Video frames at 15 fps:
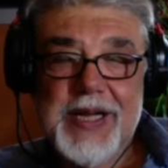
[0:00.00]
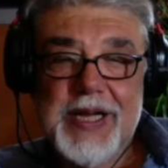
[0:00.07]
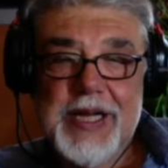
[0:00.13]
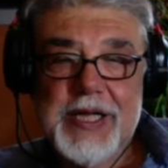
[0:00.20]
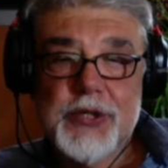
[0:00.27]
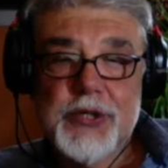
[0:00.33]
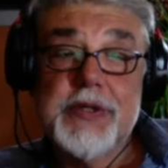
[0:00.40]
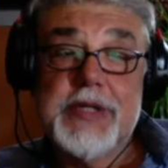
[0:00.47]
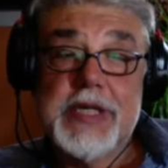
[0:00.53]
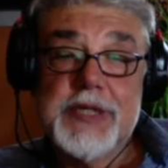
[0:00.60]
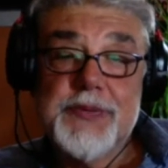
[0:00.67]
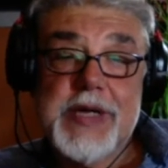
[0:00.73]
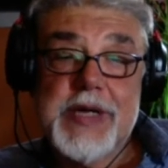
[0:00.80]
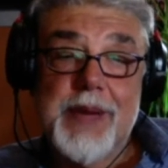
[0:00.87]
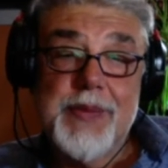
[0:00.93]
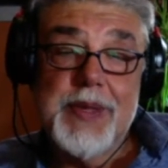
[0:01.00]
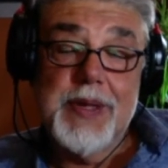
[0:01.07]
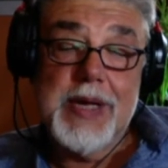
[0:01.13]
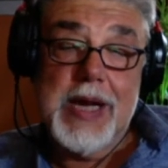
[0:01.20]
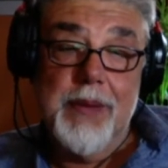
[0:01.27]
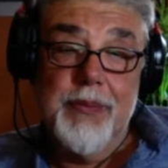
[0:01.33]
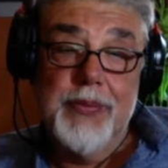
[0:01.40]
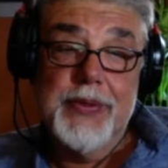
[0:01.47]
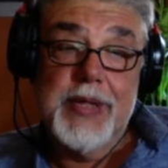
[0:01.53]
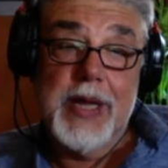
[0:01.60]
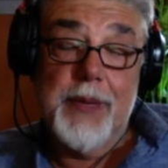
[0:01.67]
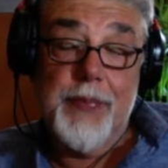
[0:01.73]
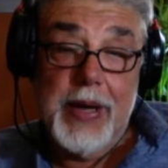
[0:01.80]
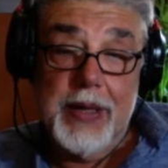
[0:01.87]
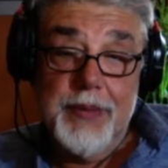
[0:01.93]
So it has become incumbent
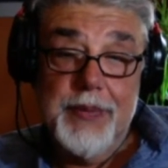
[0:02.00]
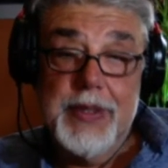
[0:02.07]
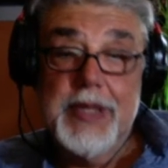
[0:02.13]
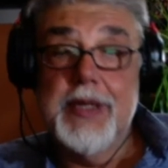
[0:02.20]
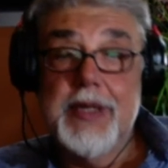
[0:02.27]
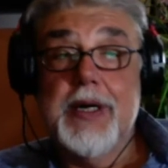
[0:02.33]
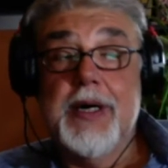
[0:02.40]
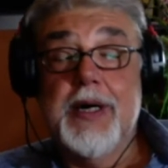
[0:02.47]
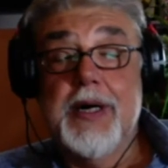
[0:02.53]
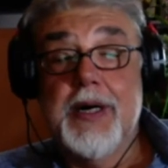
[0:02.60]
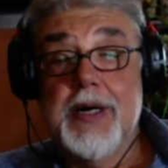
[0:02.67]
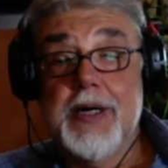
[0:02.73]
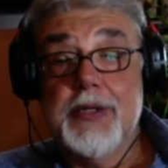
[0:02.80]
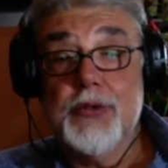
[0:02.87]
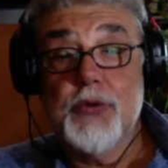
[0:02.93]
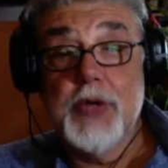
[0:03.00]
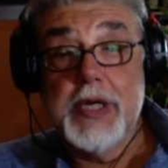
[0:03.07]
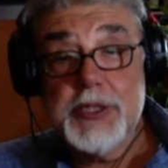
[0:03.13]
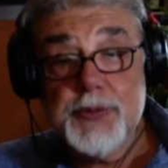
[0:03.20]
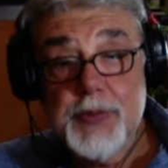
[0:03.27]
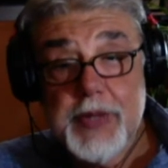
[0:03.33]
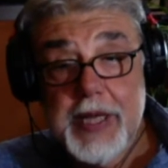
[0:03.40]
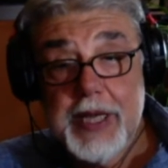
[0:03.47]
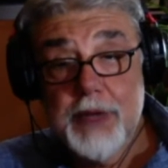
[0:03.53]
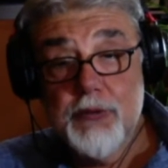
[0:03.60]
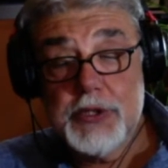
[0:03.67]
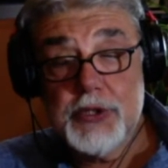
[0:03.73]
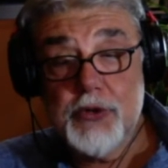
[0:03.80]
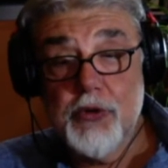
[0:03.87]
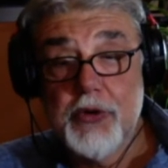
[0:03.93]
upon me to explain
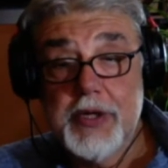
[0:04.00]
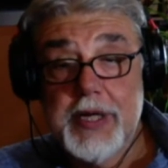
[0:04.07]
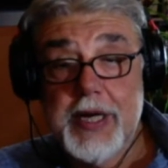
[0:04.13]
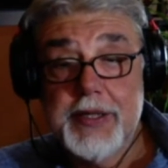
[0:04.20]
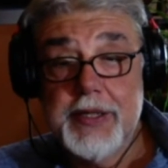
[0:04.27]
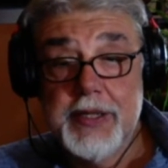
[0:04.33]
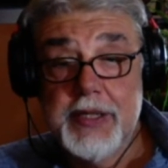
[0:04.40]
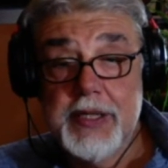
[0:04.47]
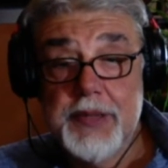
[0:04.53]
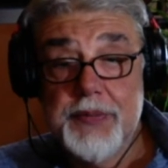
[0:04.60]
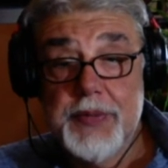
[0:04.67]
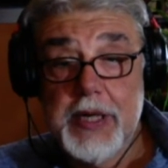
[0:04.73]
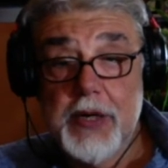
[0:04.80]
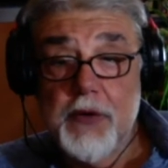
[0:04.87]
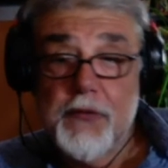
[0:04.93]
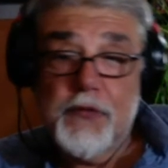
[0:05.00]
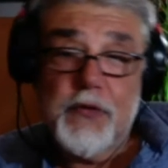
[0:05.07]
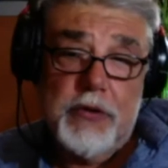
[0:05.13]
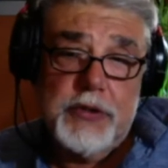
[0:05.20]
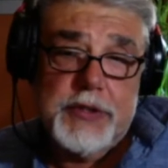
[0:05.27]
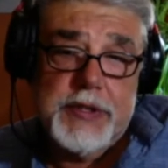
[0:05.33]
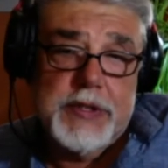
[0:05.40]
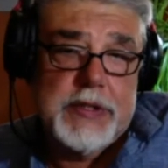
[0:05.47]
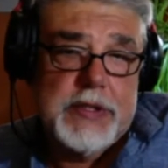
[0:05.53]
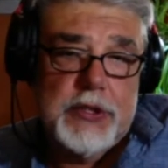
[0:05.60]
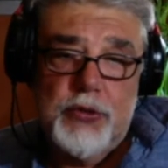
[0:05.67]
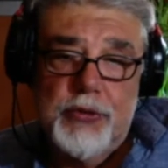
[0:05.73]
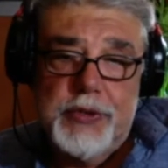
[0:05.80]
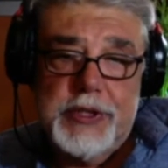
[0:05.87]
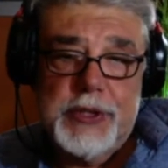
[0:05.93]
what's going on in Libya. Of course, this is the
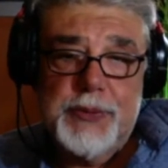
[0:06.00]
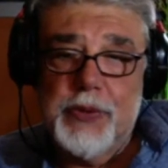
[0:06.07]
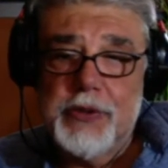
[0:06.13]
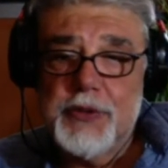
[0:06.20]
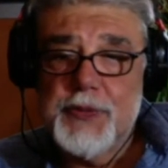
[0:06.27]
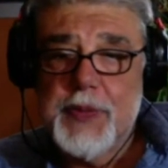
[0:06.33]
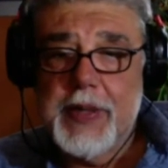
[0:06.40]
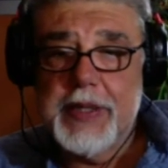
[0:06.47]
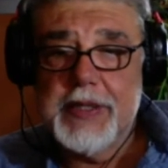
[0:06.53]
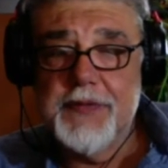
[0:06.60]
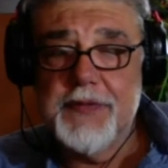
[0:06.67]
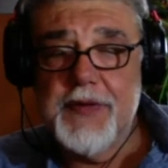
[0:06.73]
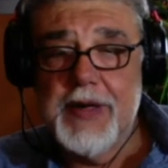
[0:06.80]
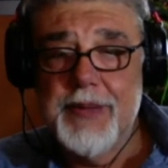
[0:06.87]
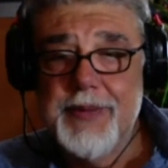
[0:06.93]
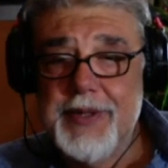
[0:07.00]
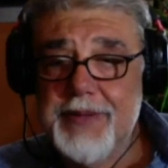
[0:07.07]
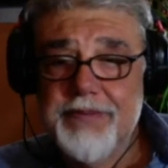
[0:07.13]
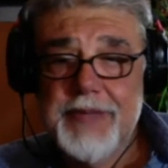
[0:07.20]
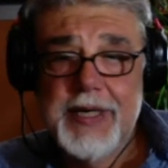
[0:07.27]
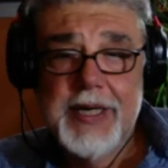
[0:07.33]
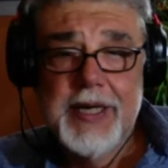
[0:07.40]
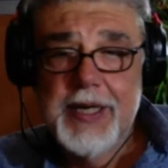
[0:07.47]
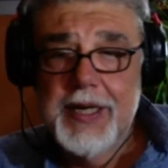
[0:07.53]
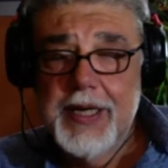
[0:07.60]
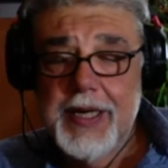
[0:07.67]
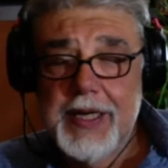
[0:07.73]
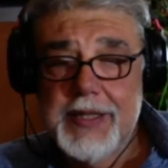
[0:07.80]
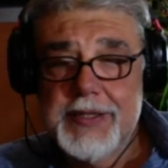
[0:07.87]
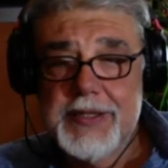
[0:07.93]
Turkish perspective. I mean,
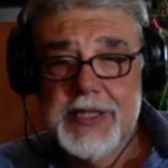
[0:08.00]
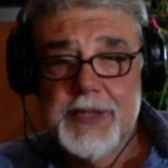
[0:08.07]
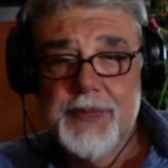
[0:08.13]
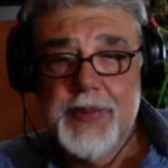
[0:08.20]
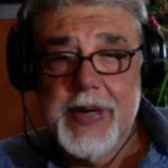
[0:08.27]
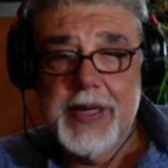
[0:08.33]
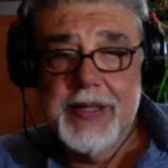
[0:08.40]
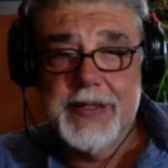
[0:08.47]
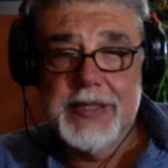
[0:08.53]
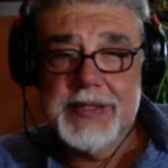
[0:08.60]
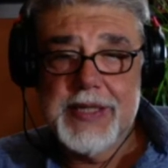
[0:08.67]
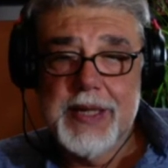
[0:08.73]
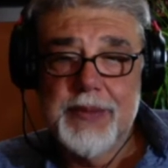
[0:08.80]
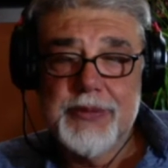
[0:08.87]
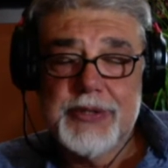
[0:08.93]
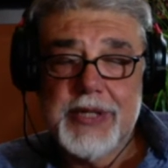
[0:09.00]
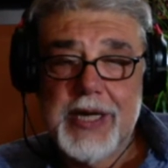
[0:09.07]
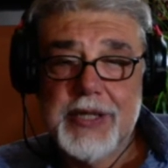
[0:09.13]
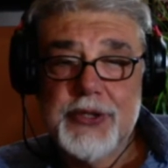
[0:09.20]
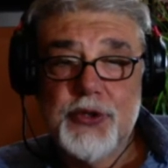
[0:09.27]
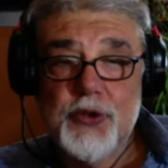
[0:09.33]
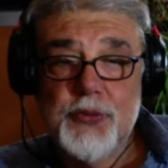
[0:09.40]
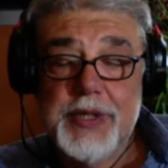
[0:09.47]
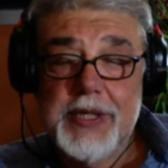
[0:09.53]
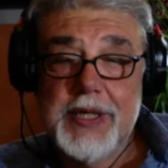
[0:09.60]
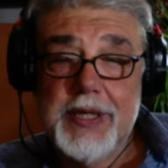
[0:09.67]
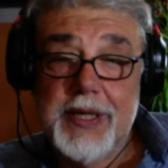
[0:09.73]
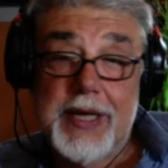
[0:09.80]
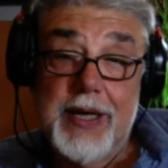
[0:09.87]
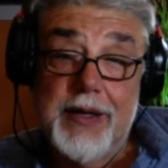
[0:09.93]
as independent as I'm trying to
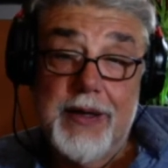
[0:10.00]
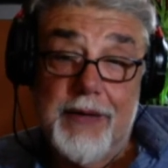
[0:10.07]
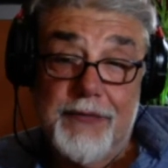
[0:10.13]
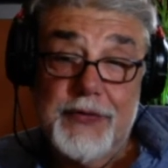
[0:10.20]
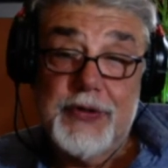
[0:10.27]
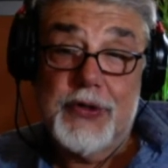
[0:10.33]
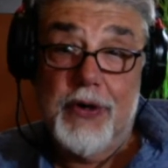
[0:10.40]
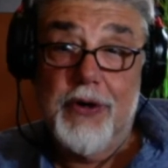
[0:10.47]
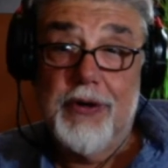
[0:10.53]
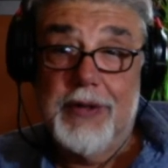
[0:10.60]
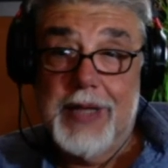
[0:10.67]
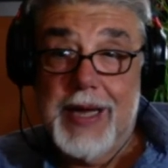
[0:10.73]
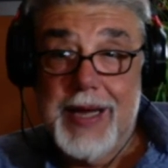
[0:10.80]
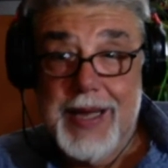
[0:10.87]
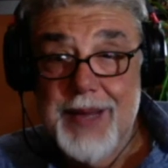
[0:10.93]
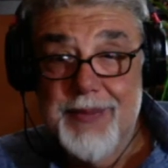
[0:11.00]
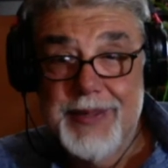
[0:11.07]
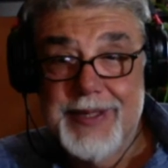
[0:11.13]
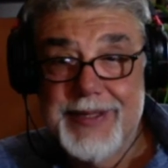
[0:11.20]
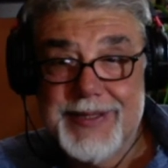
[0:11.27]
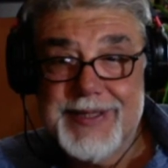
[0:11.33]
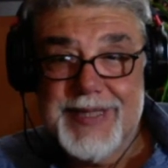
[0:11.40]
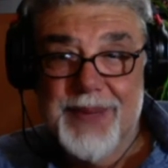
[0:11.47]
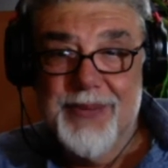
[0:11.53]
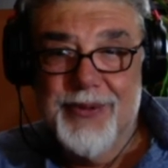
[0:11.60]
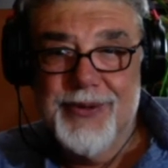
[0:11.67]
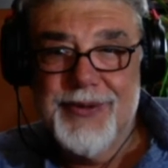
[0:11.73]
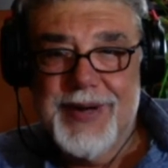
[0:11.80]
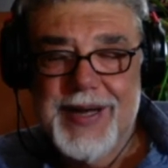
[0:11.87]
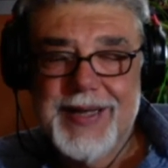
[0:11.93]
be, after all, I am in Istanbul
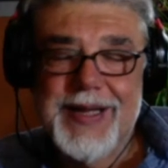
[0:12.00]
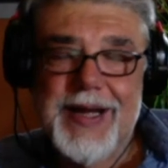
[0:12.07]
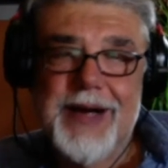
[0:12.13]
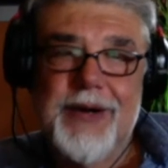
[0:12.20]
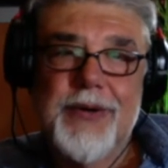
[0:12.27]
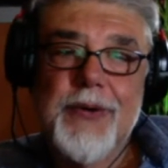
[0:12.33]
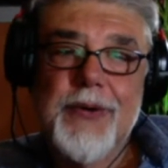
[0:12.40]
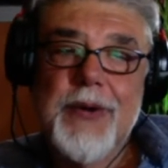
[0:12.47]
right now.